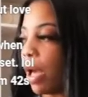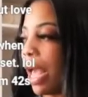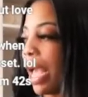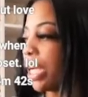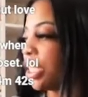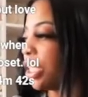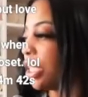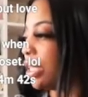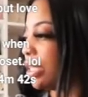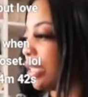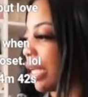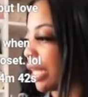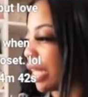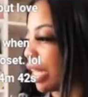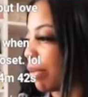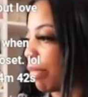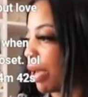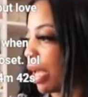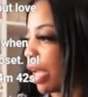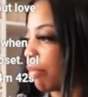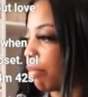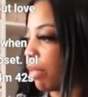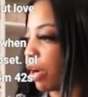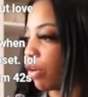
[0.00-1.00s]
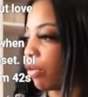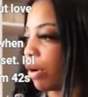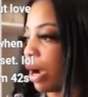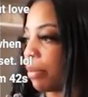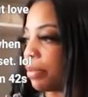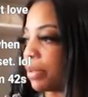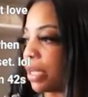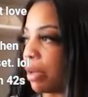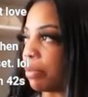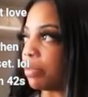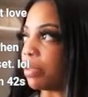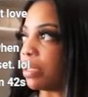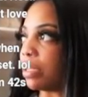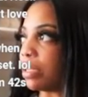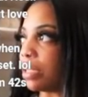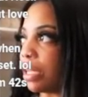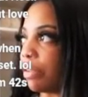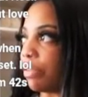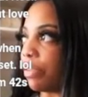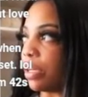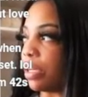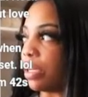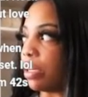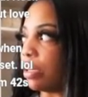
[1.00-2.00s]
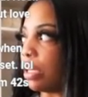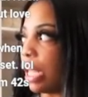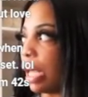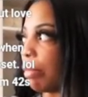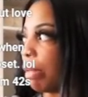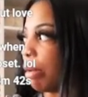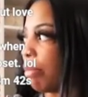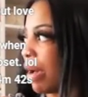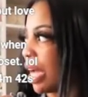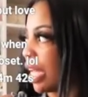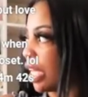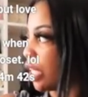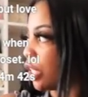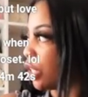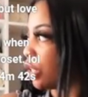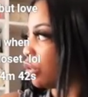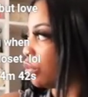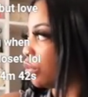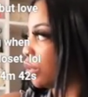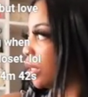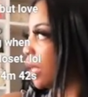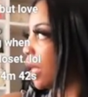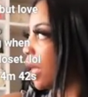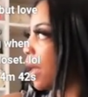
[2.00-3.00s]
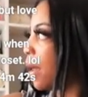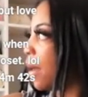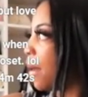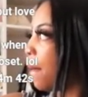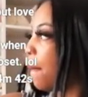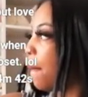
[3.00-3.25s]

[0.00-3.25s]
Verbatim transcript: actually take that back. My crop tops and stuff are here, like my bodysuits.